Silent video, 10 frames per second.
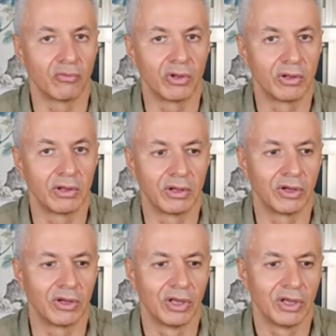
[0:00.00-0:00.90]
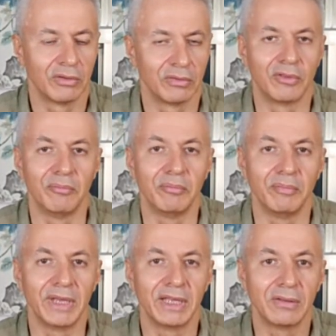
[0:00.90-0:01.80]
the
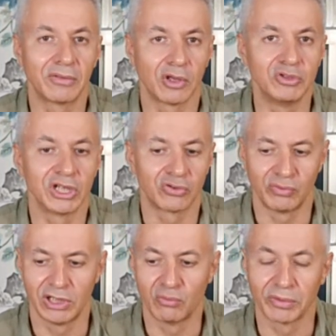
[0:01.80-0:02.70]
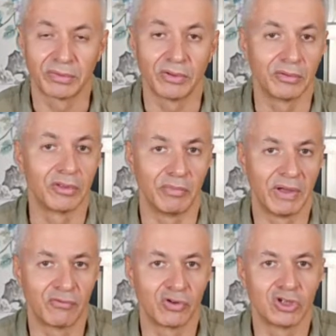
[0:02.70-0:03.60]
main subject really was the
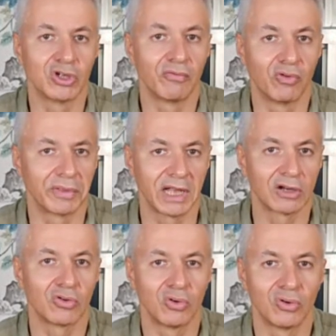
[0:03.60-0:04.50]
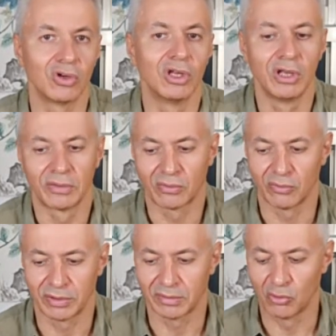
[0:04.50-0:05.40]
beverage, was alcohol. So
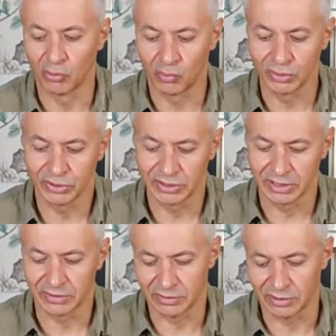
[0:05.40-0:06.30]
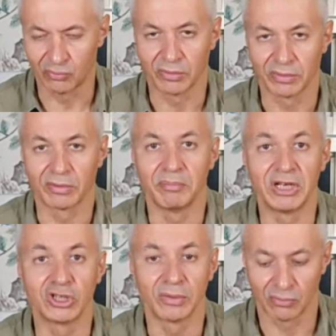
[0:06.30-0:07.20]
it's no wonder that it was
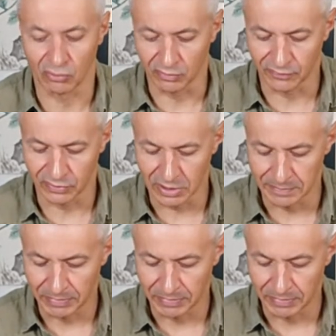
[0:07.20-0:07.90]
mentioned so often.